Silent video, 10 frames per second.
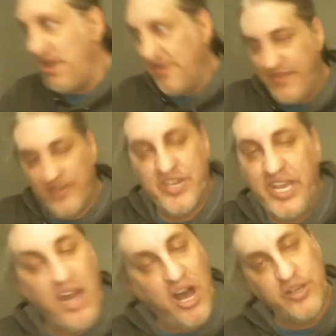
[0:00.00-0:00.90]

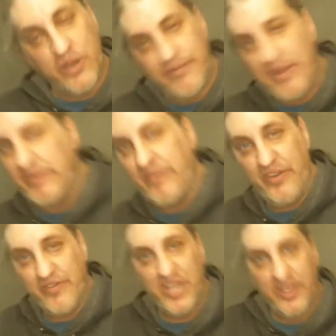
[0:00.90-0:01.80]
1500, maybe
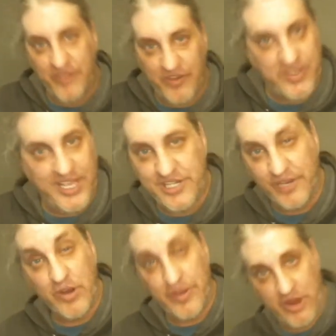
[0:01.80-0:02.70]
1550,
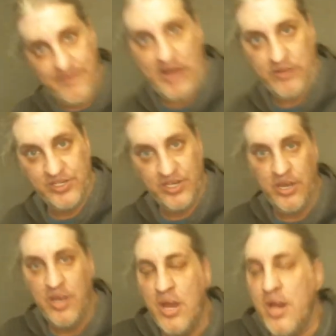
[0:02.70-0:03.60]
somewhere thereabouts.
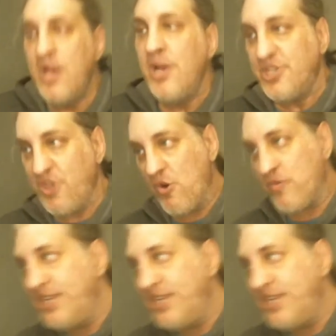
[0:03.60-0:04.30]
So if we